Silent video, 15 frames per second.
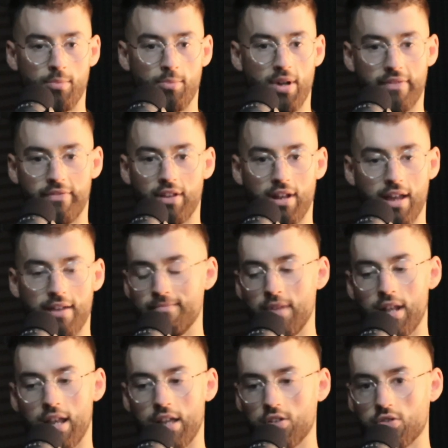But I feel like I've
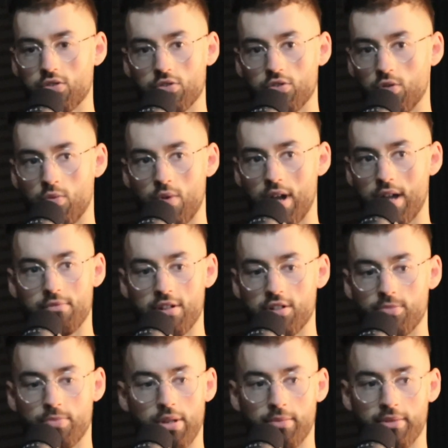met like such a wide range
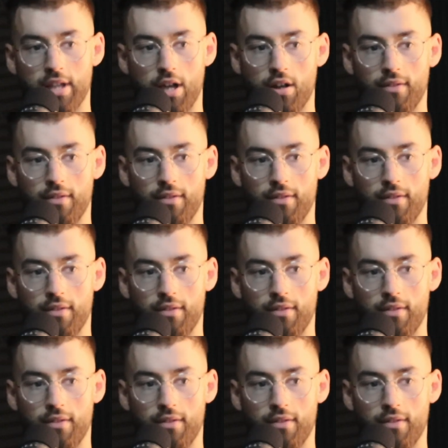of people now,